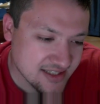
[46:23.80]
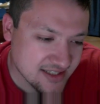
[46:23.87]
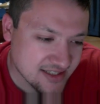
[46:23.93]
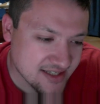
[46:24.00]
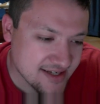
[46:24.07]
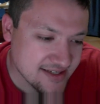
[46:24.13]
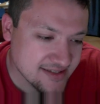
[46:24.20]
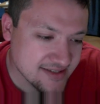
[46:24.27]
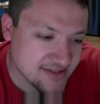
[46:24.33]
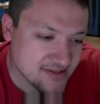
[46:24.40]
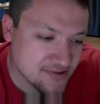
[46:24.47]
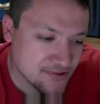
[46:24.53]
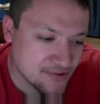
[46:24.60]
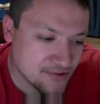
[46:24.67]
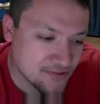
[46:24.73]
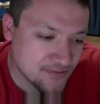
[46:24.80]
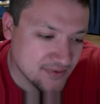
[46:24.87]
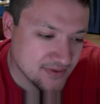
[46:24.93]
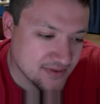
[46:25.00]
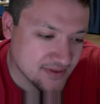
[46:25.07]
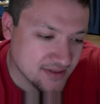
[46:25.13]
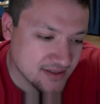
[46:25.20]
getting to
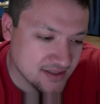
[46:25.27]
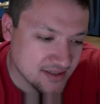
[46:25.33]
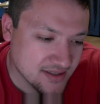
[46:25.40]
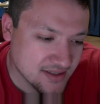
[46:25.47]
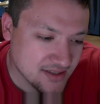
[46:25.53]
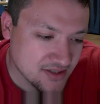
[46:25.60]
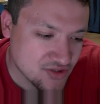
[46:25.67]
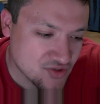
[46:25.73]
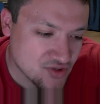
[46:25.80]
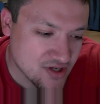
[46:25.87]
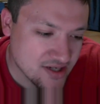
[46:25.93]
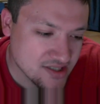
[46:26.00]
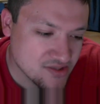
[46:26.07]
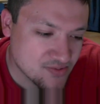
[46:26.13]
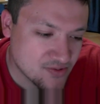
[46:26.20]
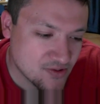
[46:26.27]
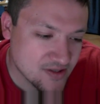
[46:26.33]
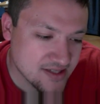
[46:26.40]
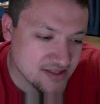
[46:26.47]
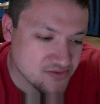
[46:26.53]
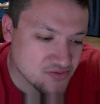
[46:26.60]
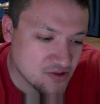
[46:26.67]
a strange point
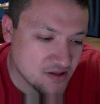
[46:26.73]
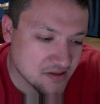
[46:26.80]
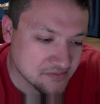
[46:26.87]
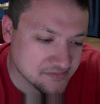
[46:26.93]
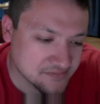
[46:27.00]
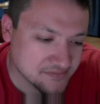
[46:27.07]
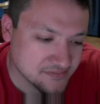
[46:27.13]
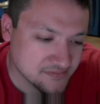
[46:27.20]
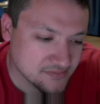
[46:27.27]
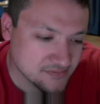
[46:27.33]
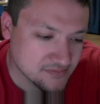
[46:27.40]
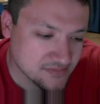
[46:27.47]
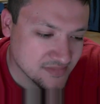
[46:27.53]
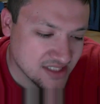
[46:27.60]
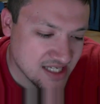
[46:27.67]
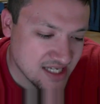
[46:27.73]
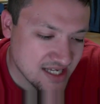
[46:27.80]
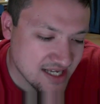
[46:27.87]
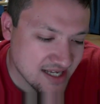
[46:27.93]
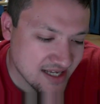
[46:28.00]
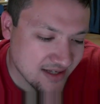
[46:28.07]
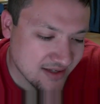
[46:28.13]
as well,
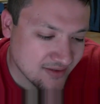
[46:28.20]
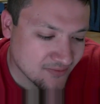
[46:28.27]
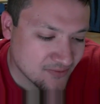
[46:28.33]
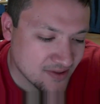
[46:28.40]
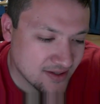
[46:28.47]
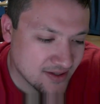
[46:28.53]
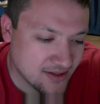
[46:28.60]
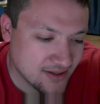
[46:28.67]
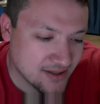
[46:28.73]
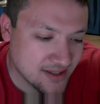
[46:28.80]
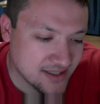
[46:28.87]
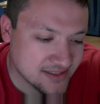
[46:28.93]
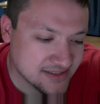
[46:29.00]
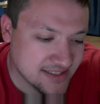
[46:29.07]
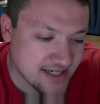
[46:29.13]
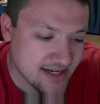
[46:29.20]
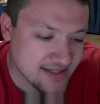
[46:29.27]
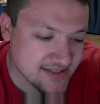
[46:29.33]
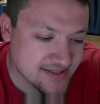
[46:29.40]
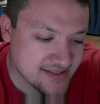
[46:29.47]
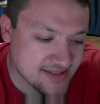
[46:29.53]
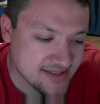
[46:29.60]
where
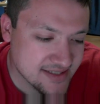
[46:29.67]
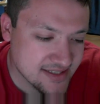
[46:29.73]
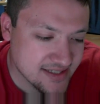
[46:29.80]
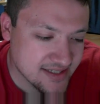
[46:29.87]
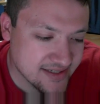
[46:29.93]
alas,